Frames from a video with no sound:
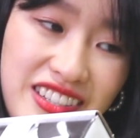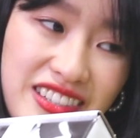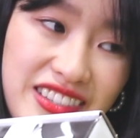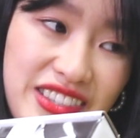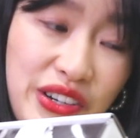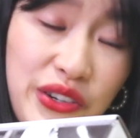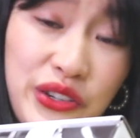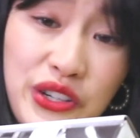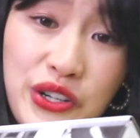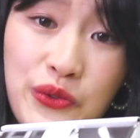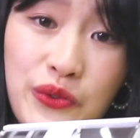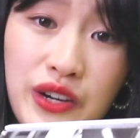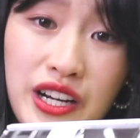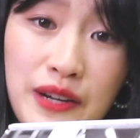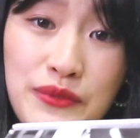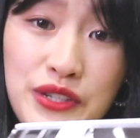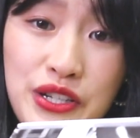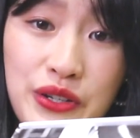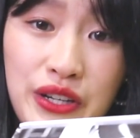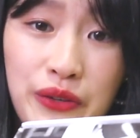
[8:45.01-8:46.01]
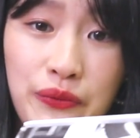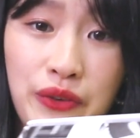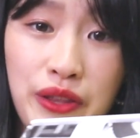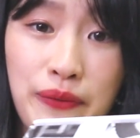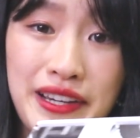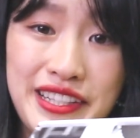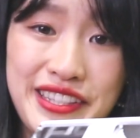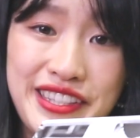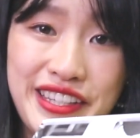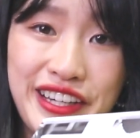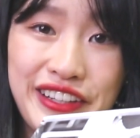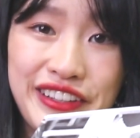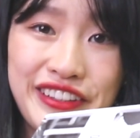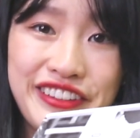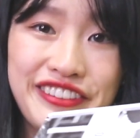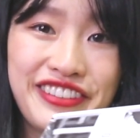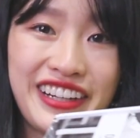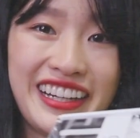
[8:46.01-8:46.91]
don't know what I'm doing with myself.